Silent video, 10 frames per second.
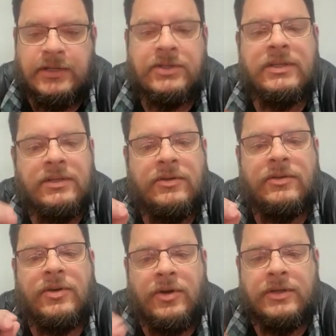just consider
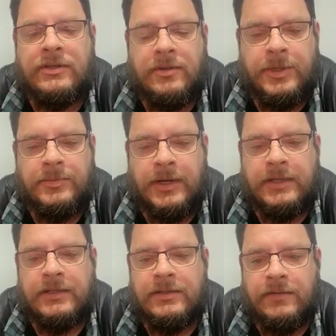the cost of the best practice.